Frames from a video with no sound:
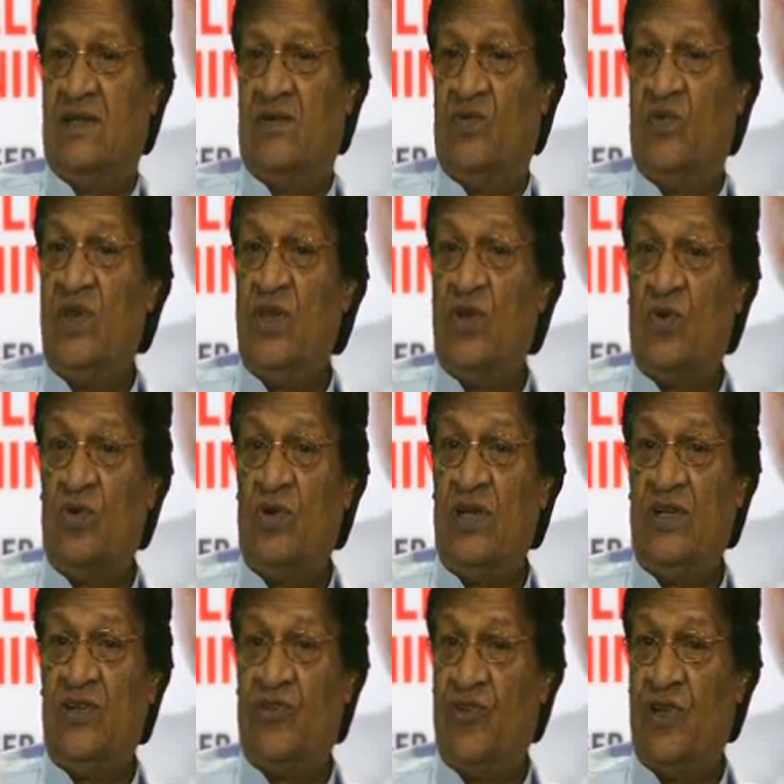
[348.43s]
we
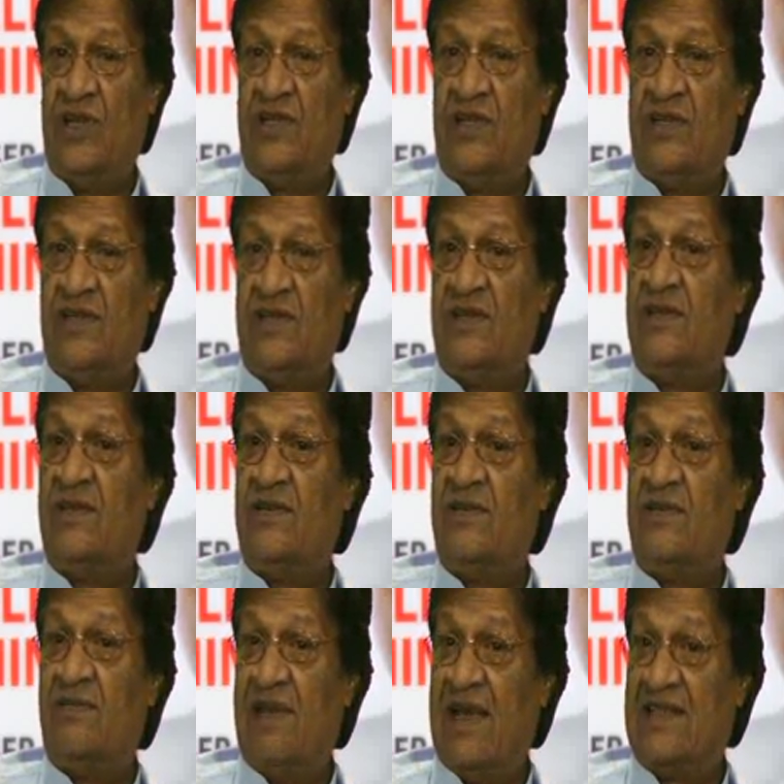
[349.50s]
only treat
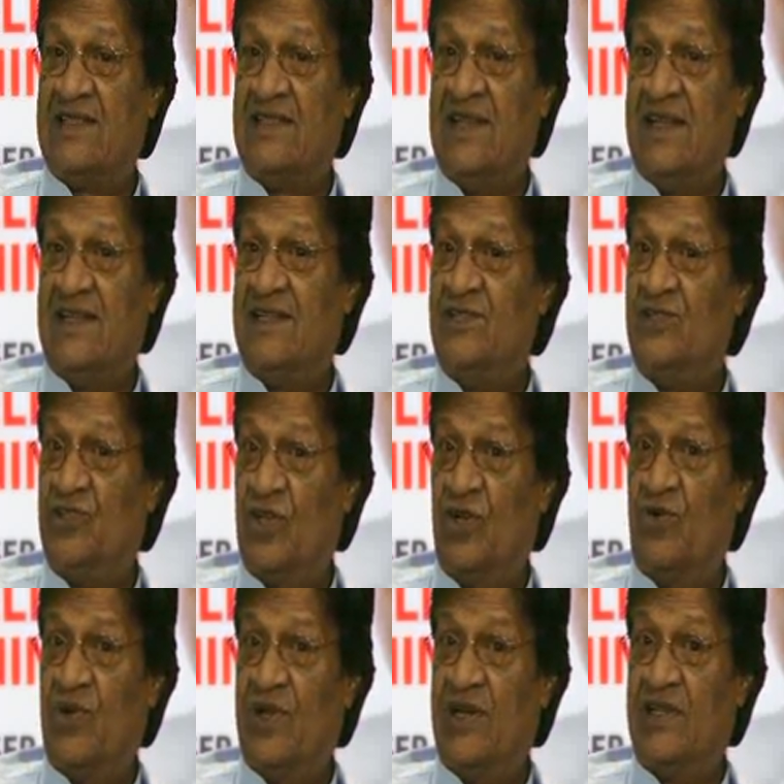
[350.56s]
vaccinated
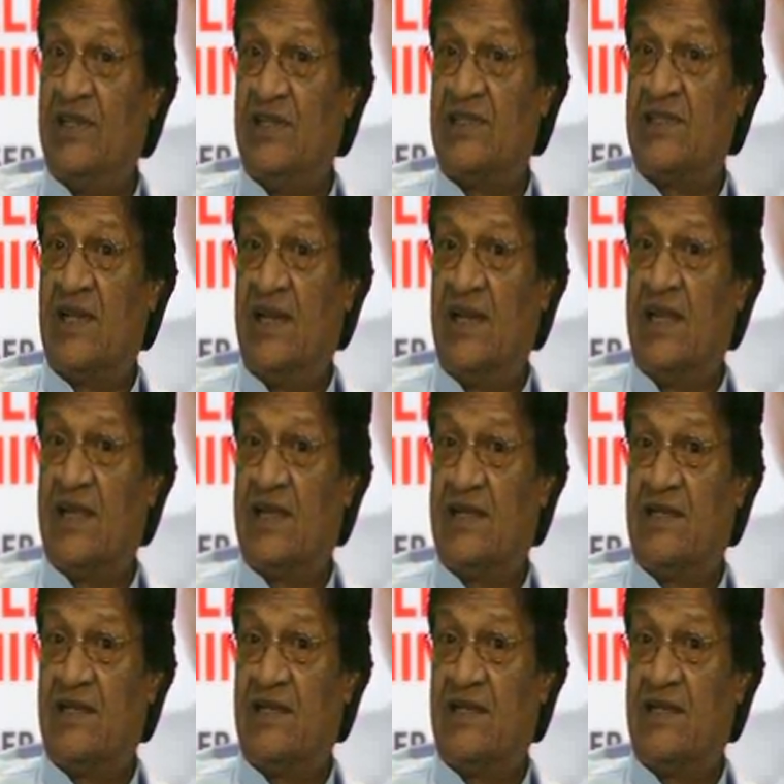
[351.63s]
children at this clinic.